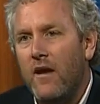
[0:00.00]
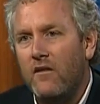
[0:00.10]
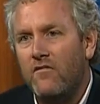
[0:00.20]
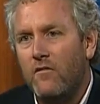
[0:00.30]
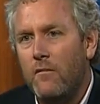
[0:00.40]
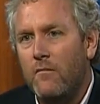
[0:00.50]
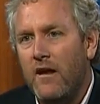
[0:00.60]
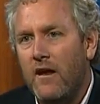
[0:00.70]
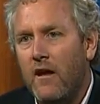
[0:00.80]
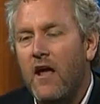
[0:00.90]
mainstream
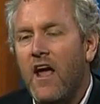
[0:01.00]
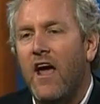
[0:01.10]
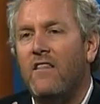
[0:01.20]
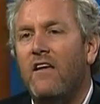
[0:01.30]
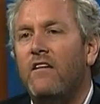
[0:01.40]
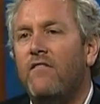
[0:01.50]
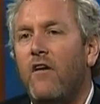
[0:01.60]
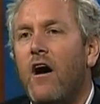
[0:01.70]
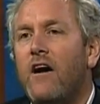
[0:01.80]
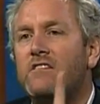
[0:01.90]
media. And they
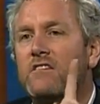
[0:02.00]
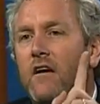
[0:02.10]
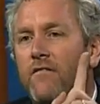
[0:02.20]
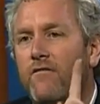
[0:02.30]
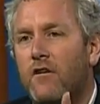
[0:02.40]
devised a